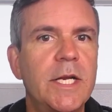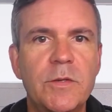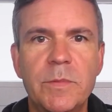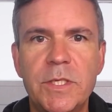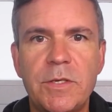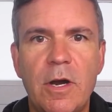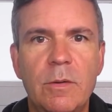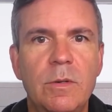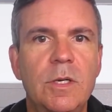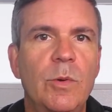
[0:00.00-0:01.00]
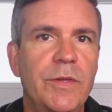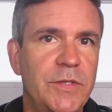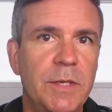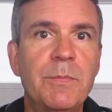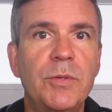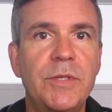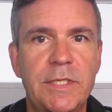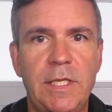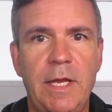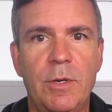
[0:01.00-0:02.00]
from the start with a simple
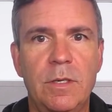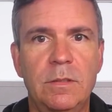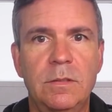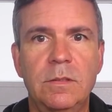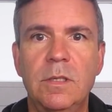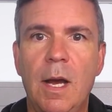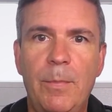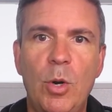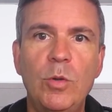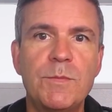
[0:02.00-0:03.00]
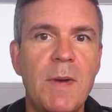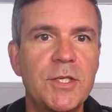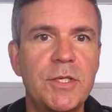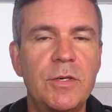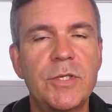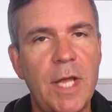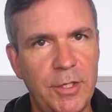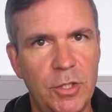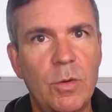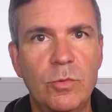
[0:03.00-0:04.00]
disclaimer. Approach monsters at
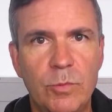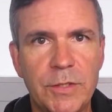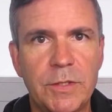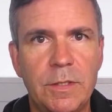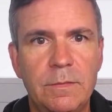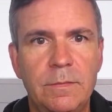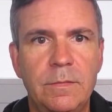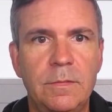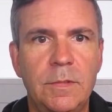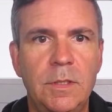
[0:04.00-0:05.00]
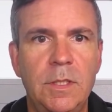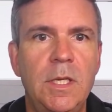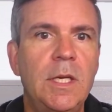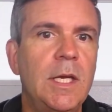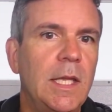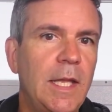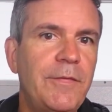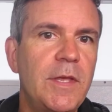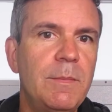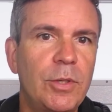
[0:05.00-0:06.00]
your own risk. Let
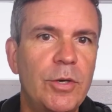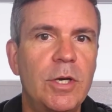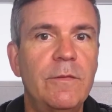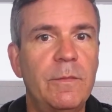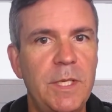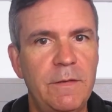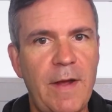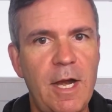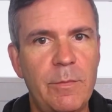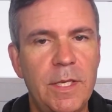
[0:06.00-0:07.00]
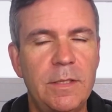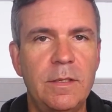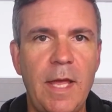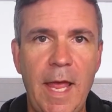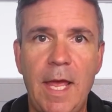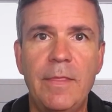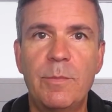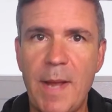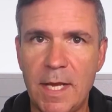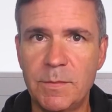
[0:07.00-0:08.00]
them learn from the environment and their
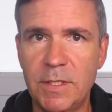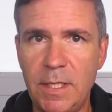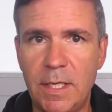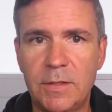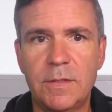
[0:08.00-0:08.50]
past mistakes.